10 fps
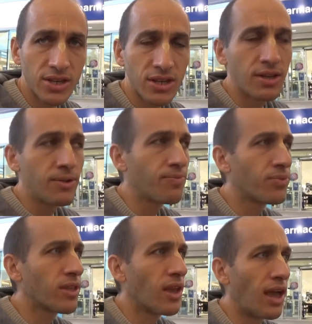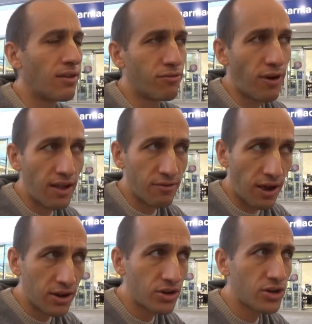Right. And
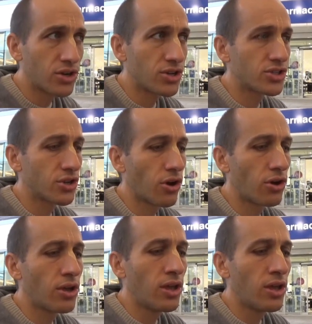500 years ago,